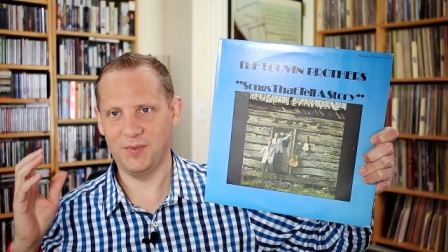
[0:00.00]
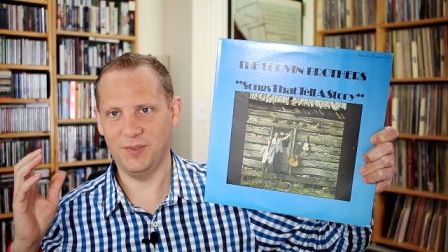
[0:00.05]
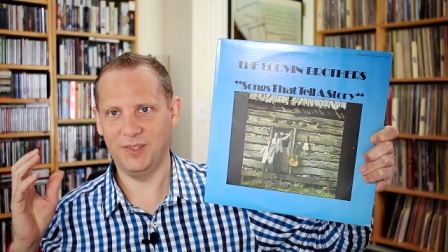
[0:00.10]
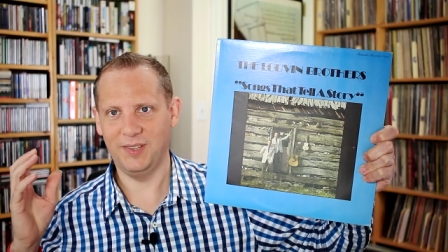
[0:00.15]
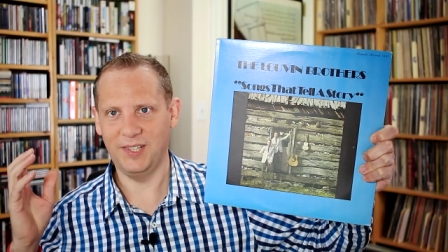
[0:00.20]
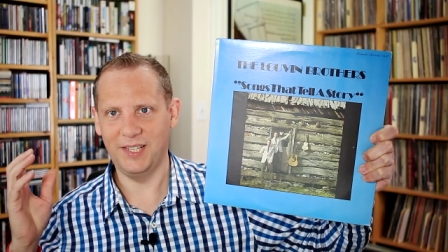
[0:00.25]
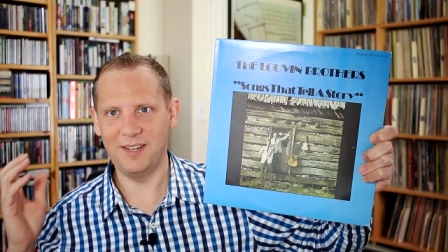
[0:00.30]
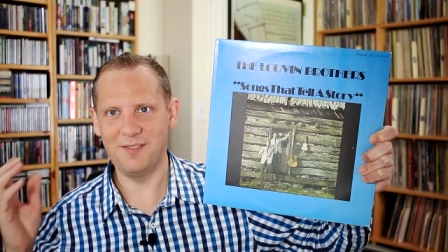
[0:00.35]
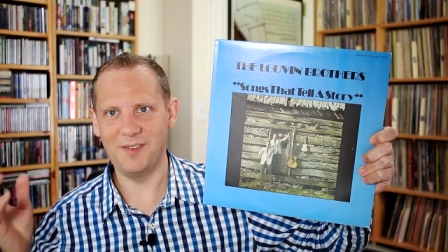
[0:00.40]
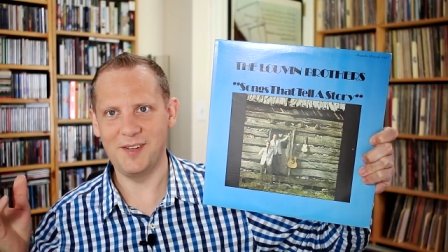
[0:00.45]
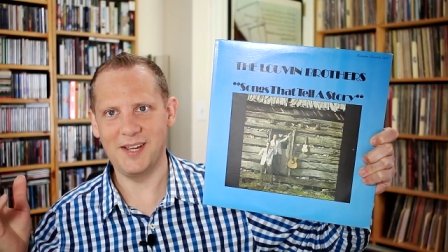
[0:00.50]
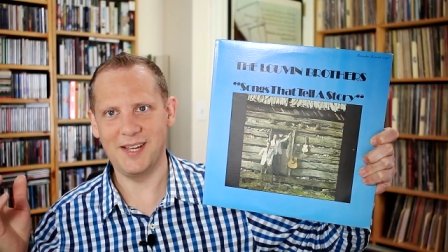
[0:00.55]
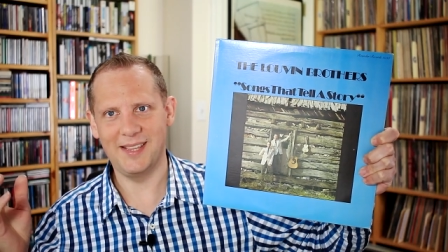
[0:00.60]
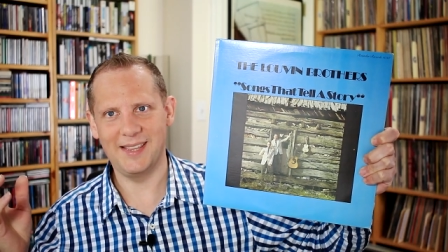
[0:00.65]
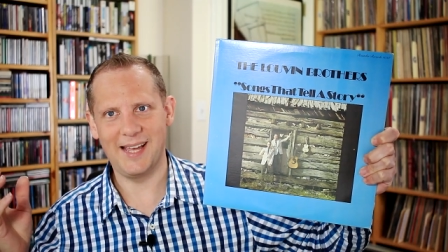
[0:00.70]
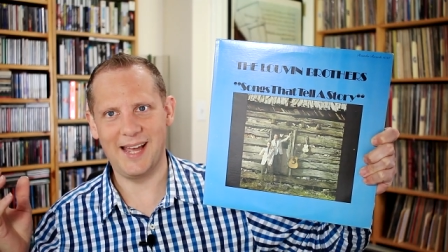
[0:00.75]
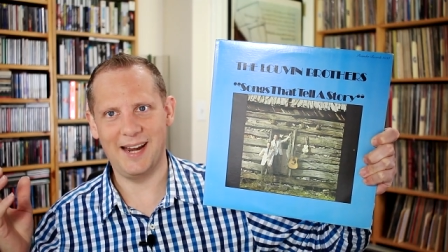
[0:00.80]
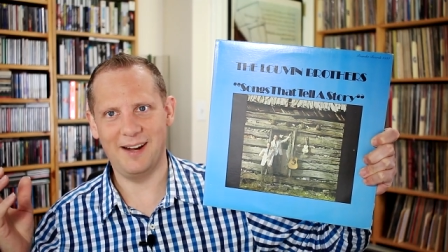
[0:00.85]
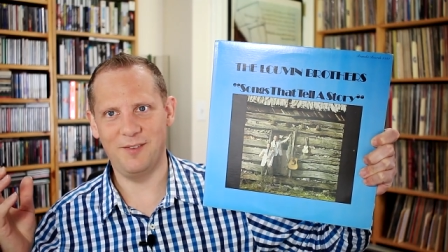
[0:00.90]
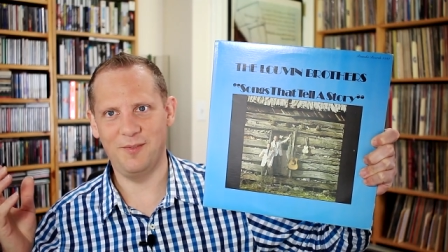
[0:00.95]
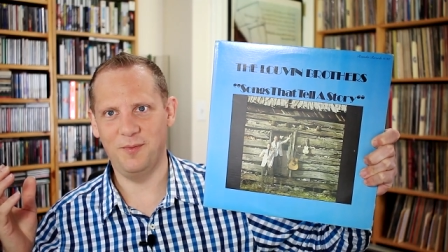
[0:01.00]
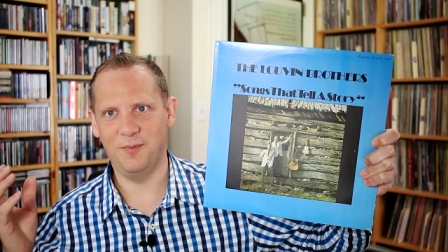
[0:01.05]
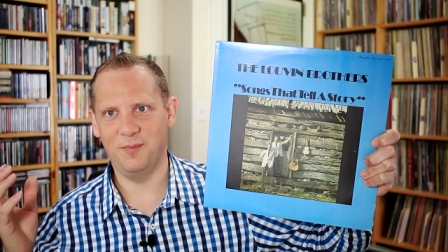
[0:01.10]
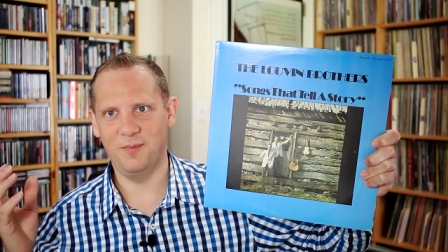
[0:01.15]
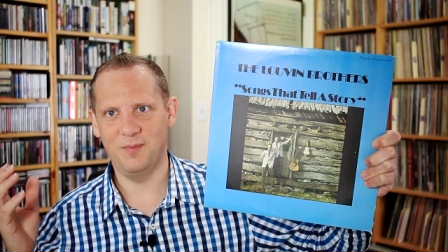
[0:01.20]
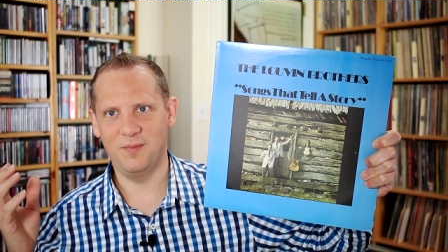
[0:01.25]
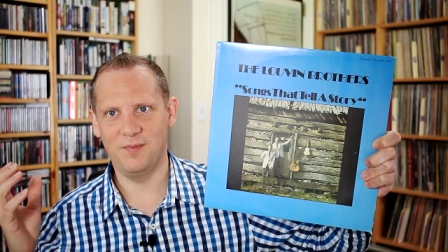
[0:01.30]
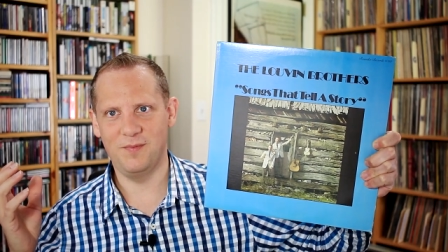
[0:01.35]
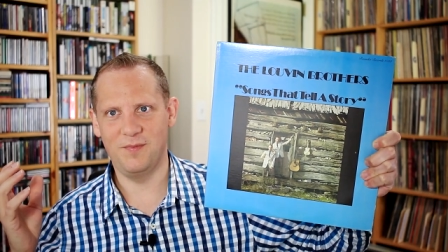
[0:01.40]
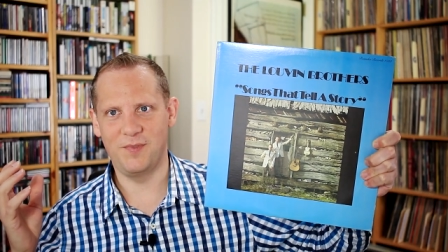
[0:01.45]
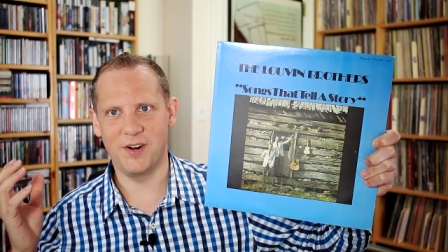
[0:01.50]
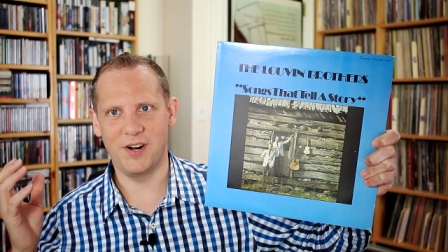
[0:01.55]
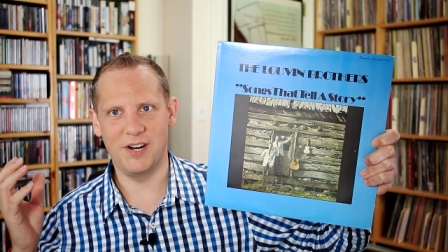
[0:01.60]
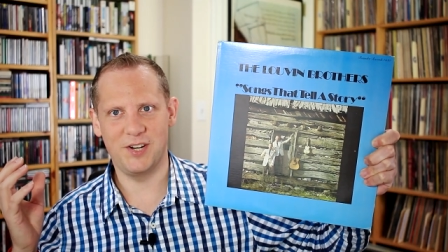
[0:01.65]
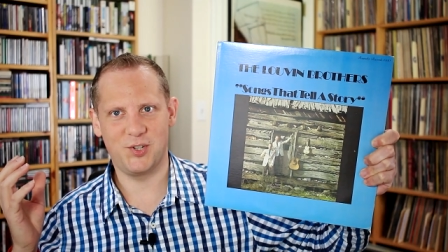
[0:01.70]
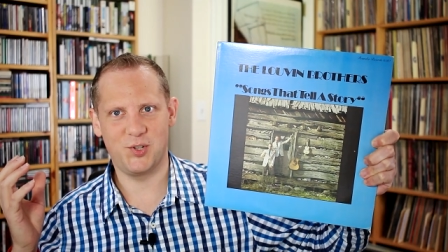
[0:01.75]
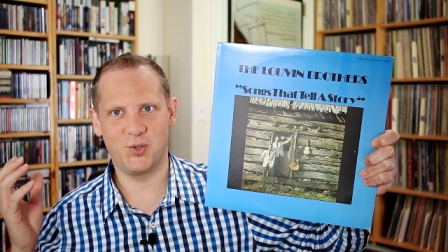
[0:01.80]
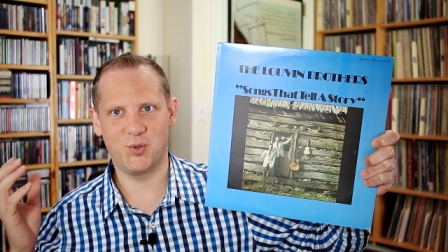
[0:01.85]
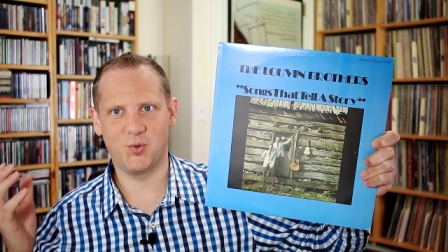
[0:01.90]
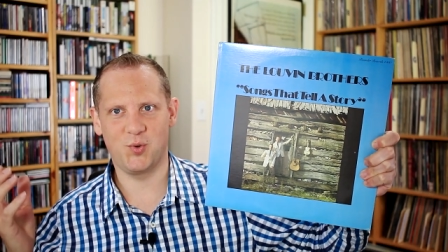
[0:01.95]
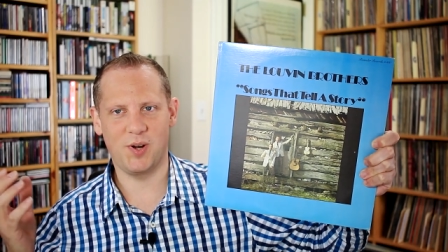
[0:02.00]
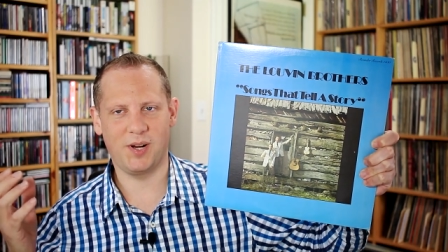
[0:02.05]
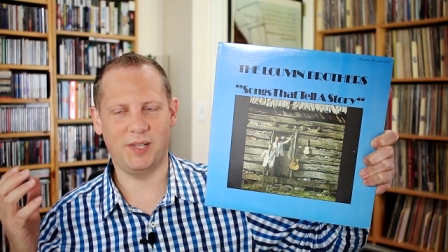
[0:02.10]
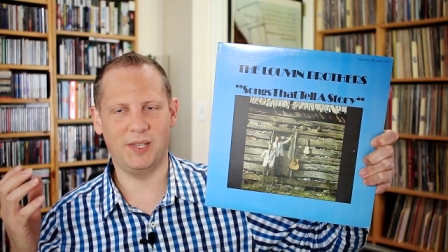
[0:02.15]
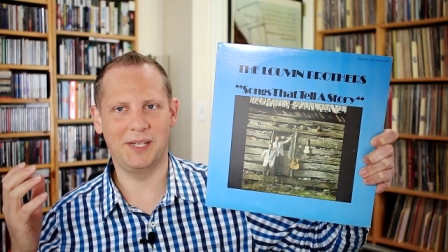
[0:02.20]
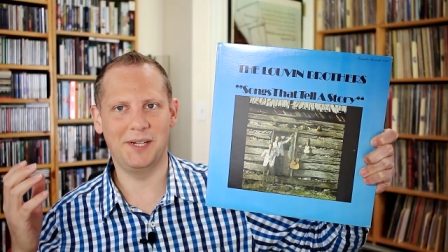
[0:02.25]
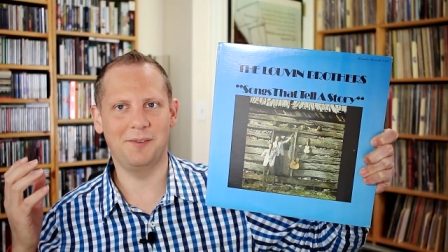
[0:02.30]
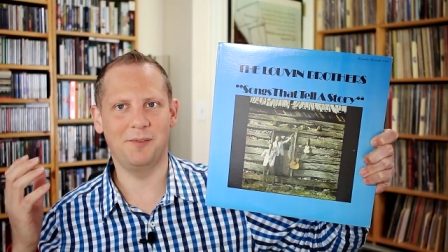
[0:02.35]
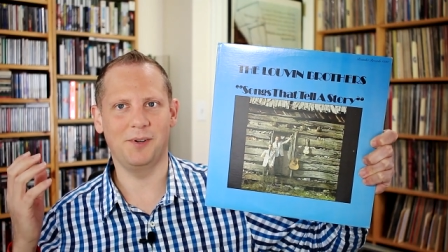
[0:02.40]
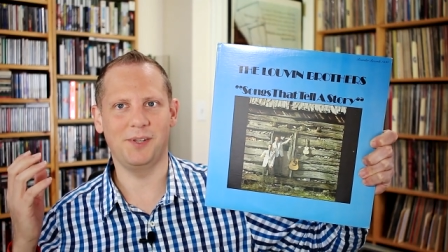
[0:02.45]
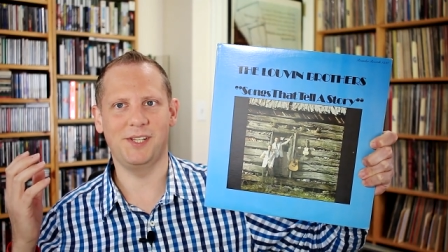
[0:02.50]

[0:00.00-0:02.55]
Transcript: of living that very strictly